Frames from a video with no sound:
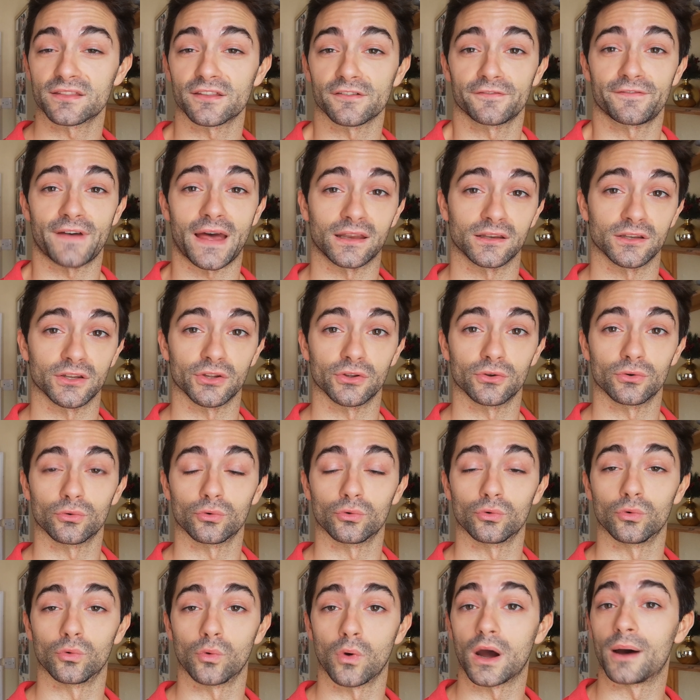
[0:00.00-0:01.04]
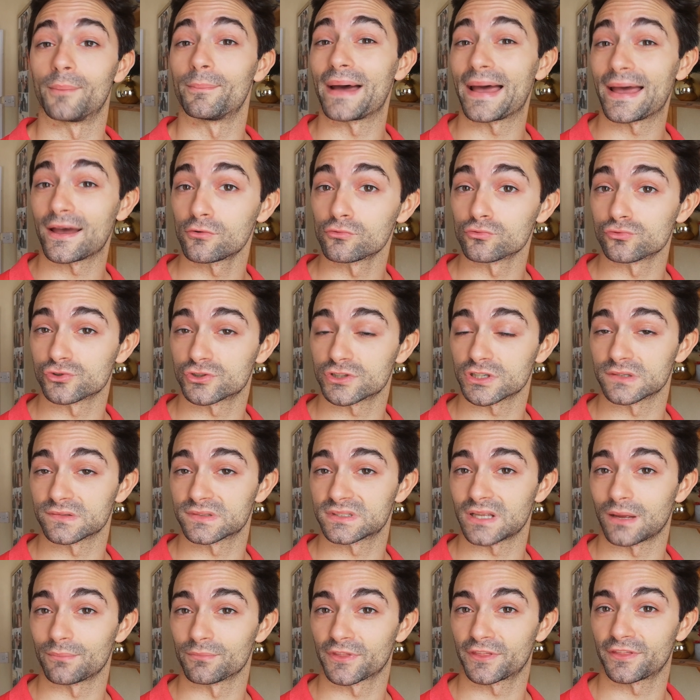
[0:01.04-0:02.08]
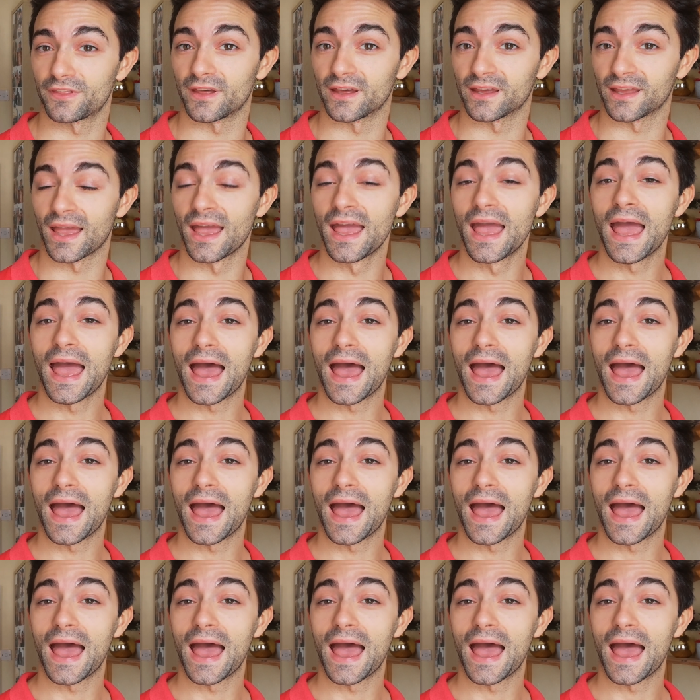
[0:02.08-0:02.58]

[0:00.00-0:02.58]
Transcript: the value or amount of something,